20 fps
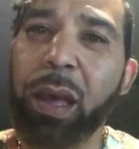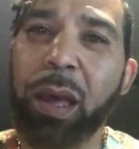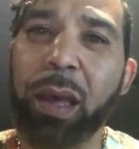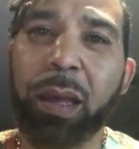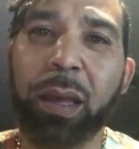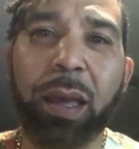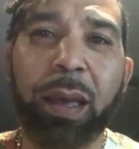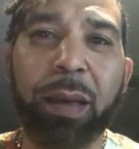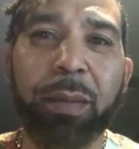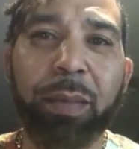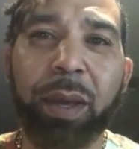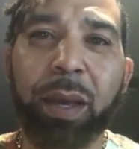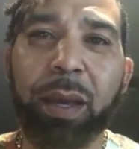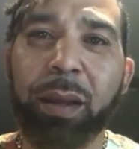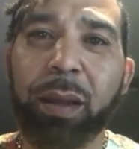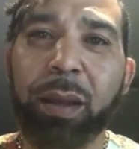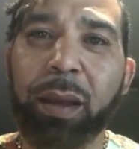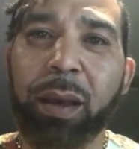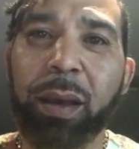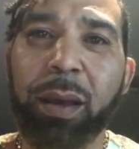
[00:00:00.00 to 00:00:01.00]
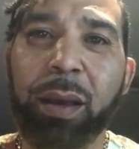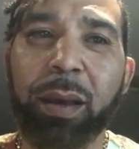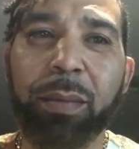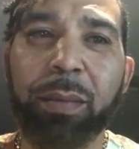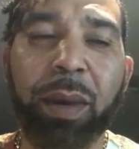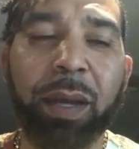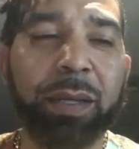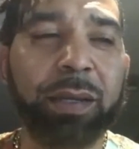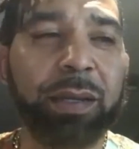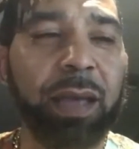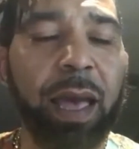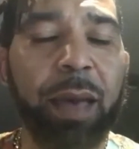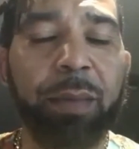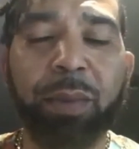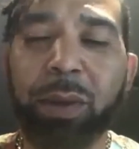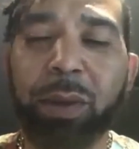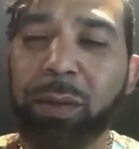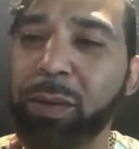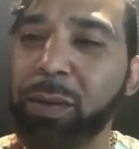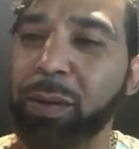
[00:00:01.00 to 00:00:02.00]
yeah, man. I just
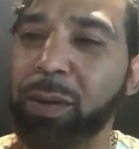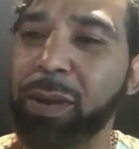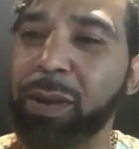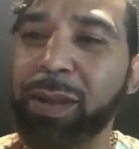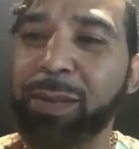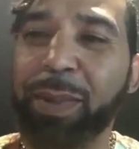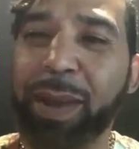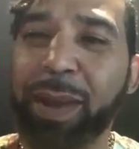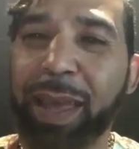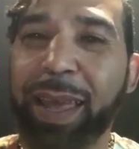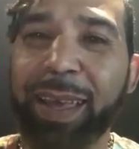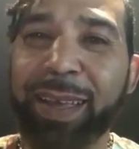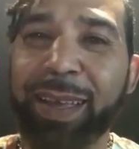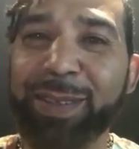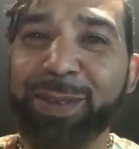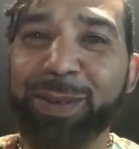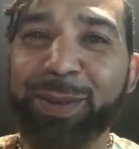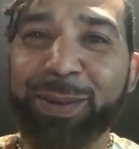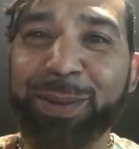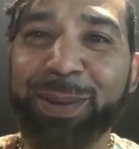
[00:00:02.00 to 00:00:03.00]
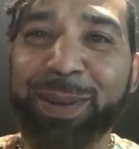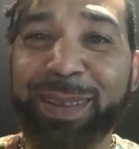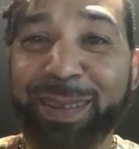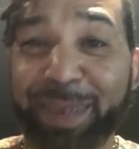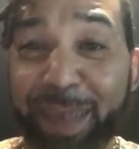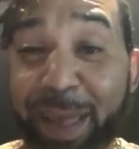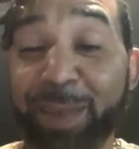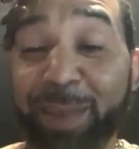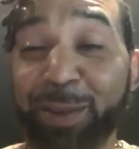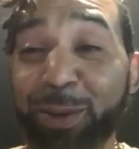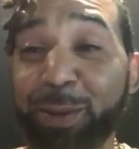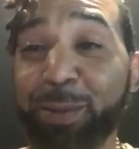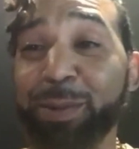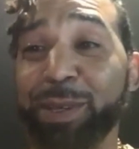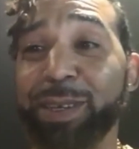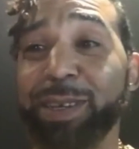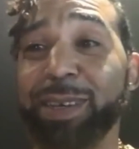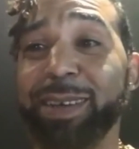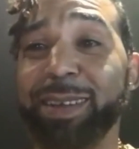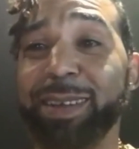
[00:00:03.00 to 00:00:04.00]
happened to get my hands on a tattoo
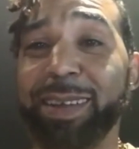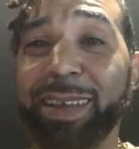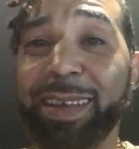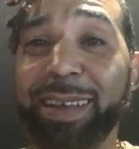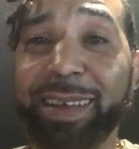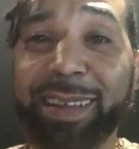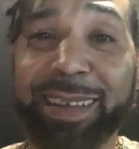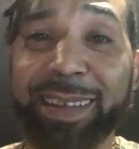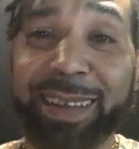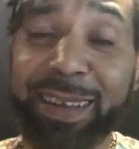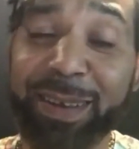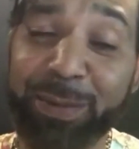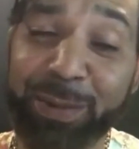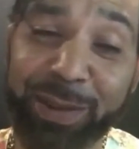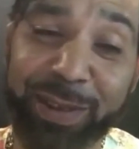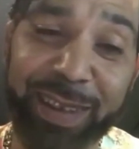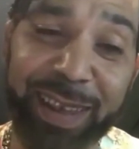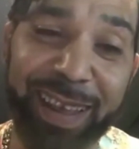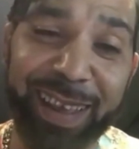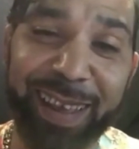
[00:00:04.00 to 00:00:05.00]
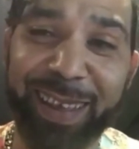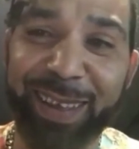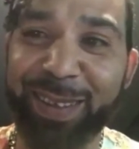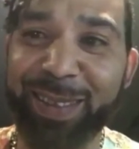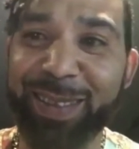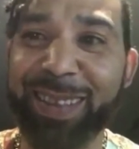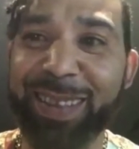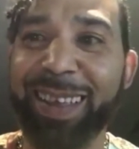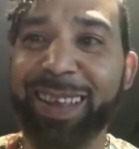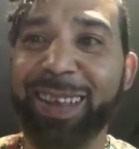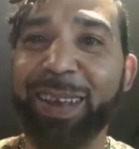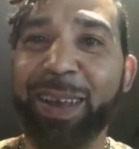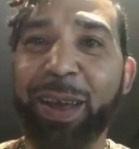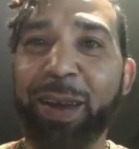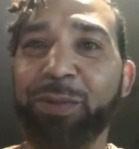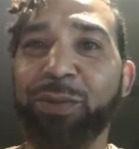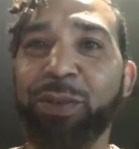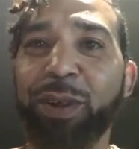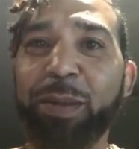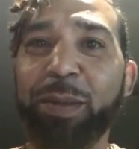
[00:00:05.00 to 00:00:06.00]
machine, and like
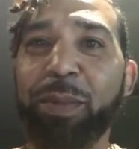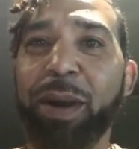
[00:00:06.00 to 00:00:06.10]
a friend of